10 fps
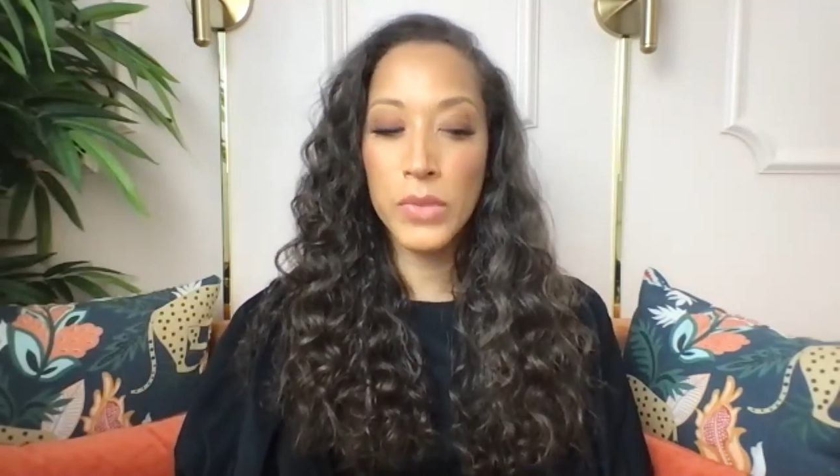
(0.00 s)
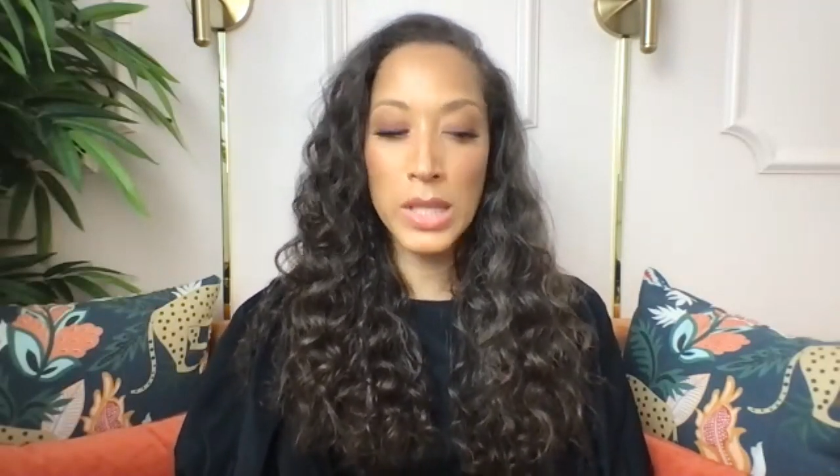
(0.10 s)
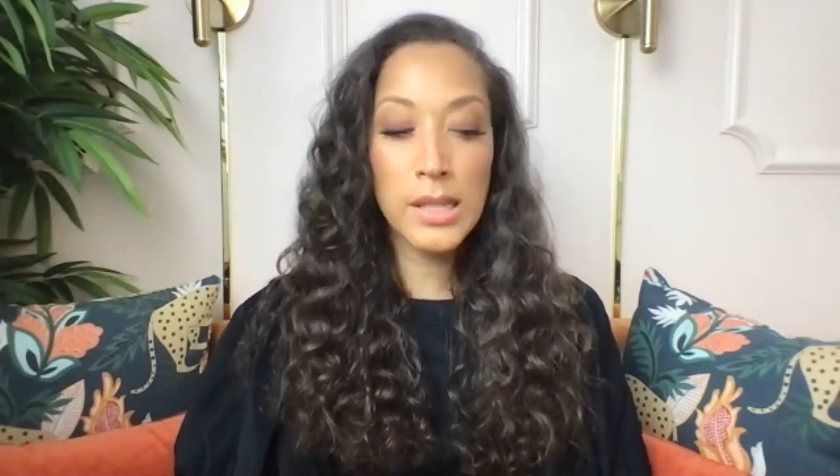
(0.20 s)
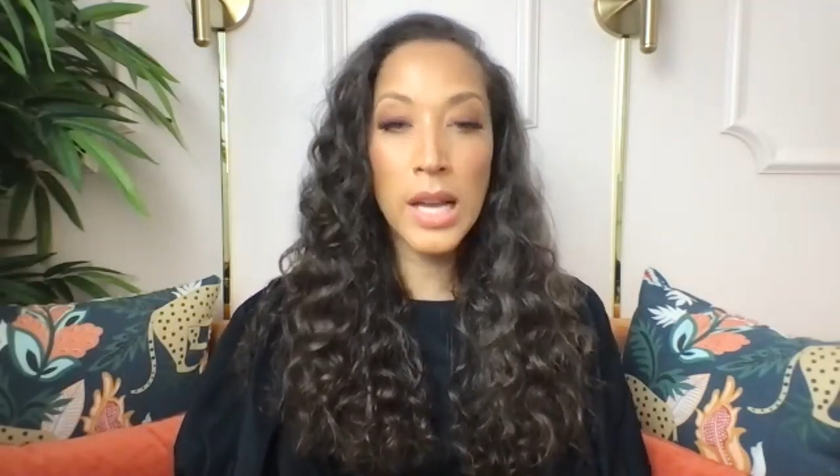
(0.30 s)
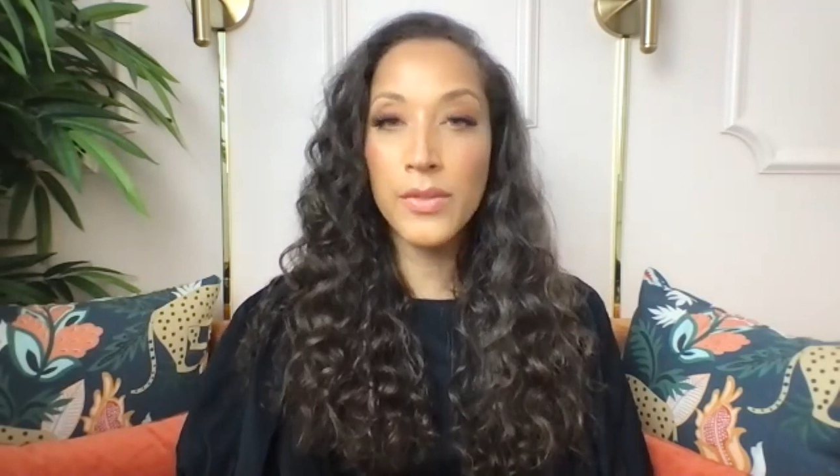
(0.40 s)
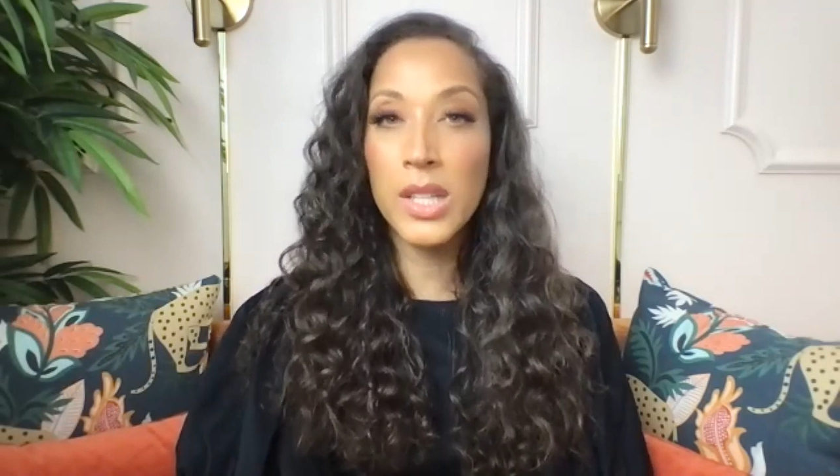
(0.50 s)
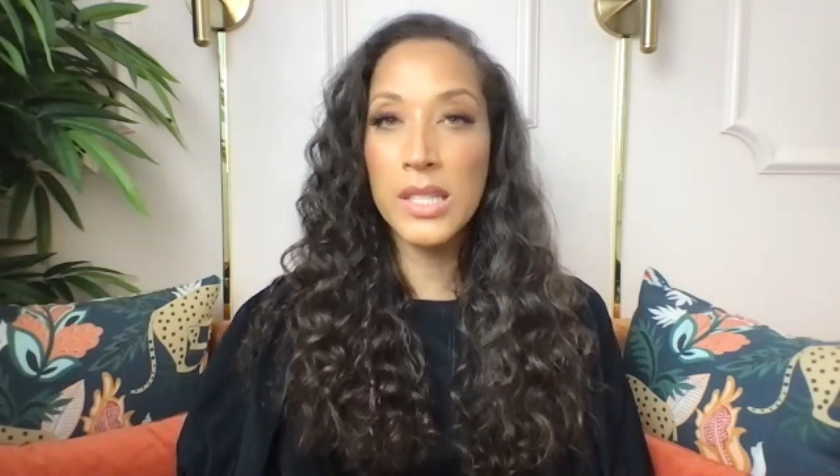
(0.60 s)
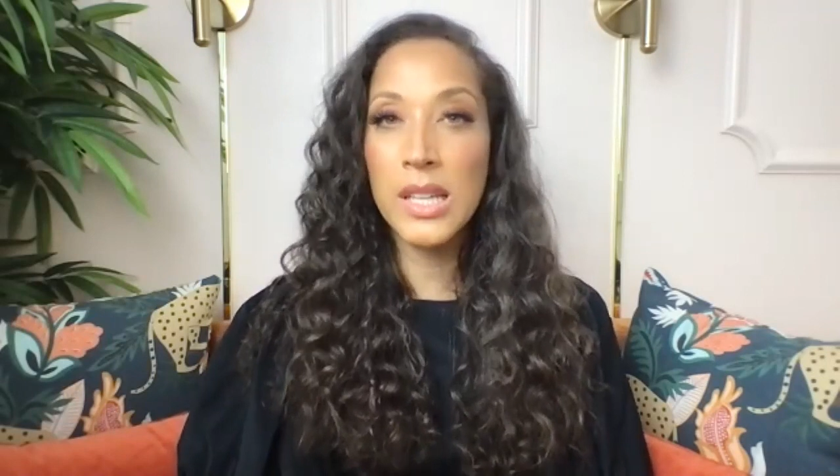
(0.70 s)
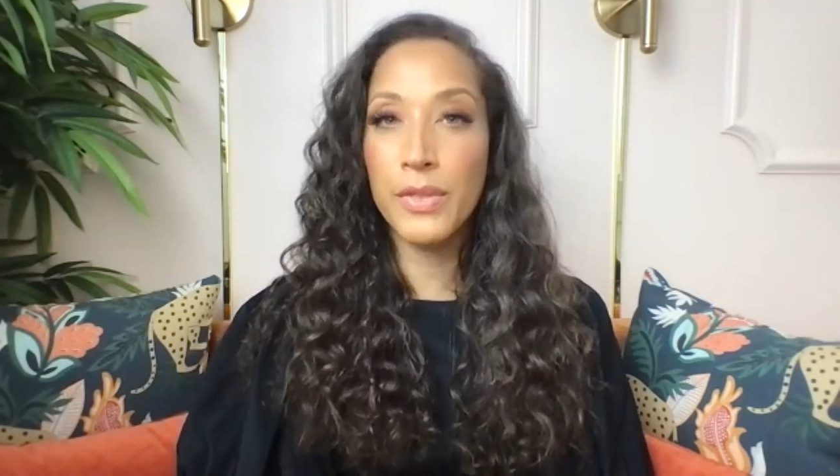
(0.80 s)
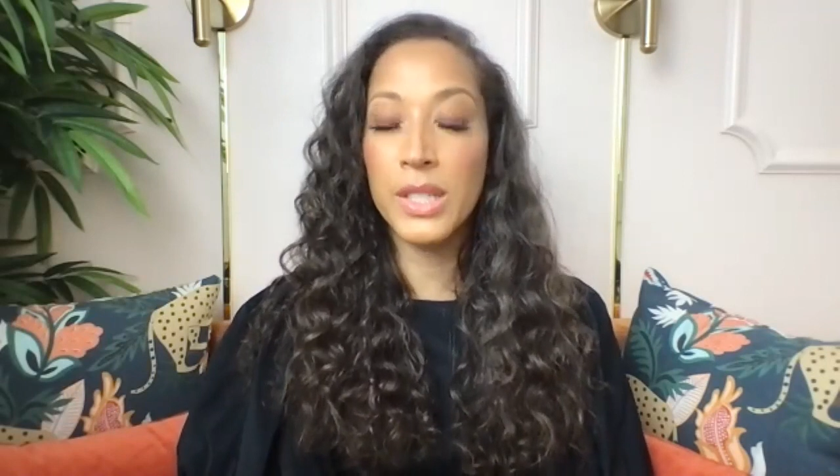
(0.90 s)
is kind of in the
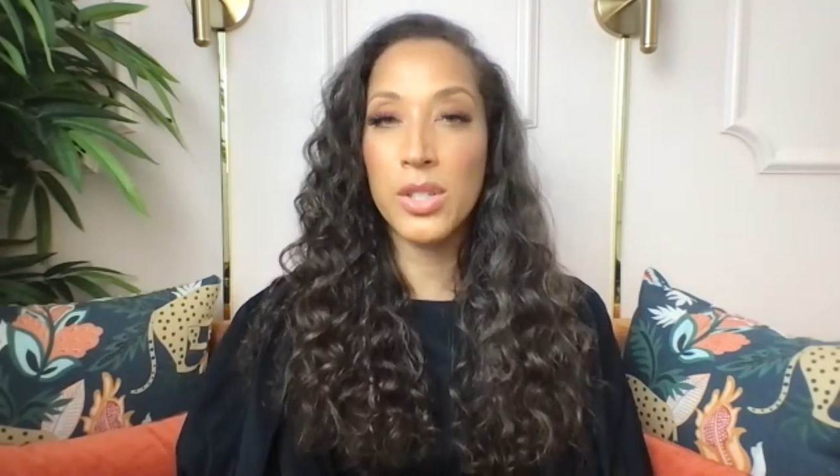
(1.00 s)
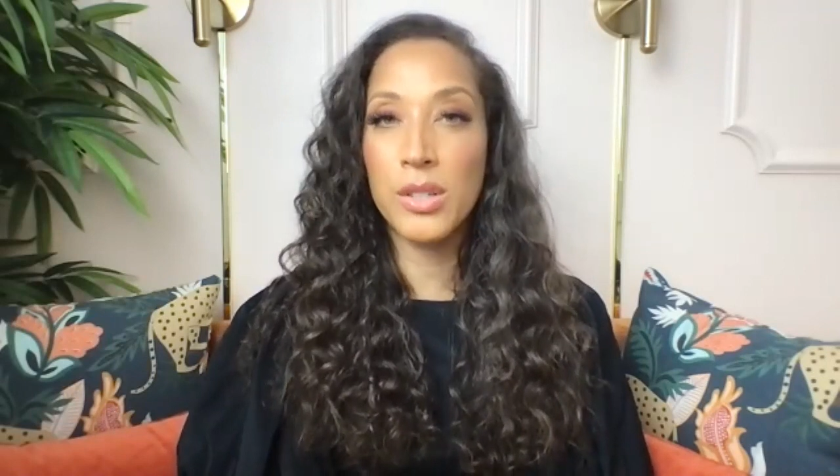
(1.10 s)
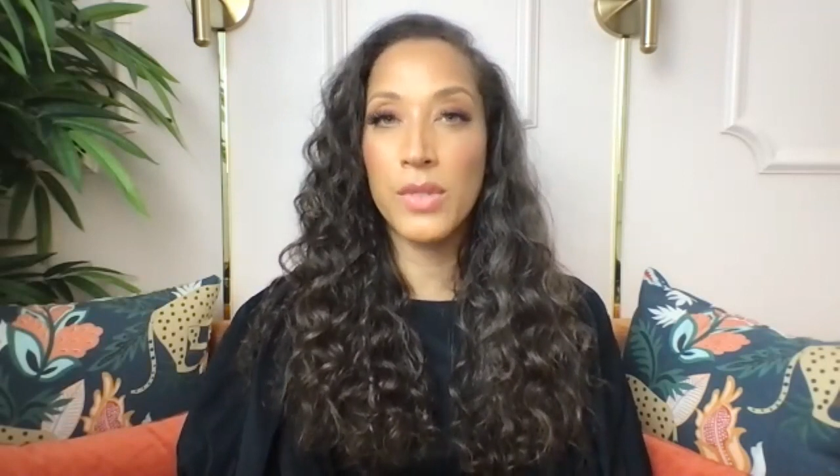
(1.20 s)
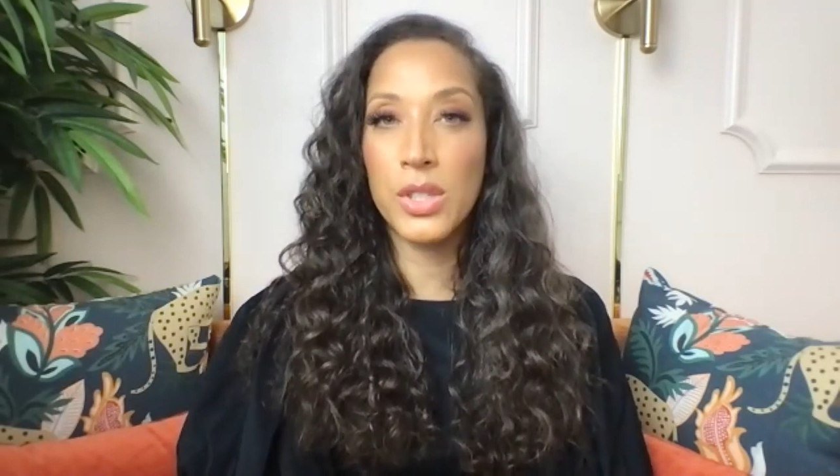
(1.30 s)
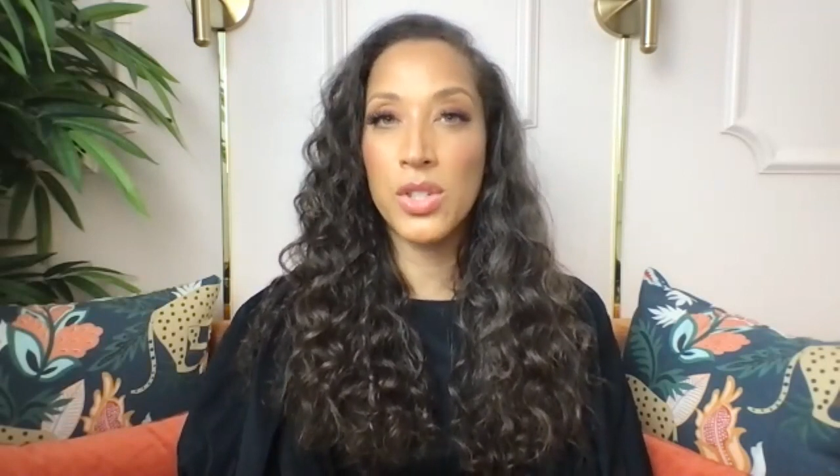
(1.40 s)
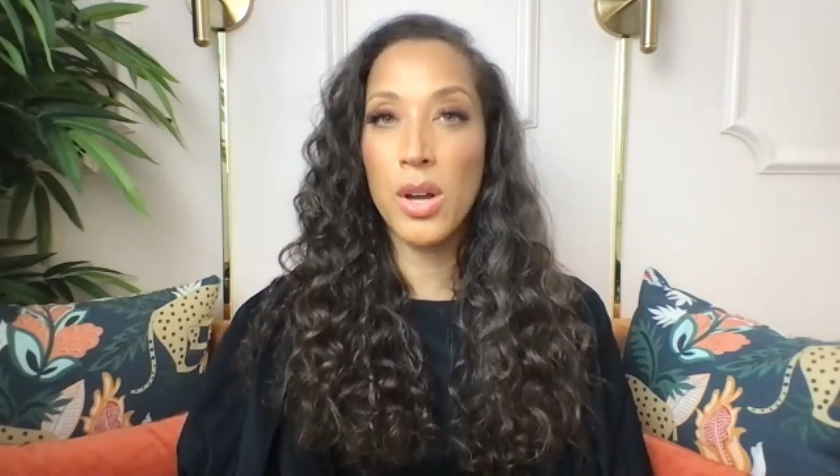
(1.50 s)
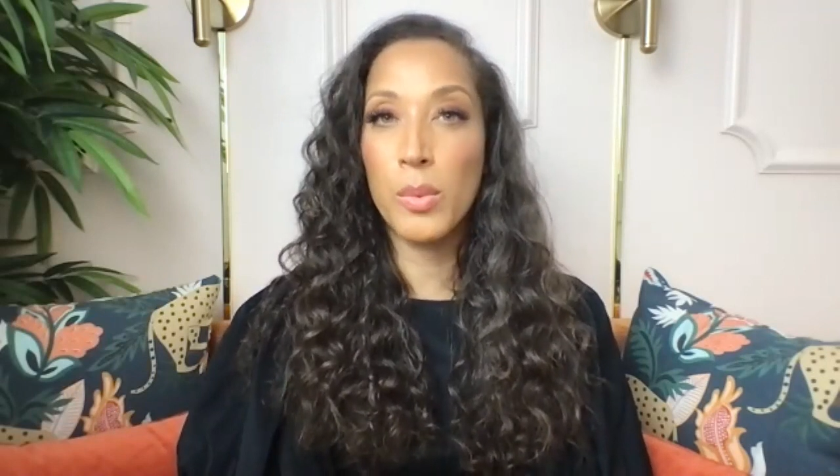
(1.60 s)
definition of the show.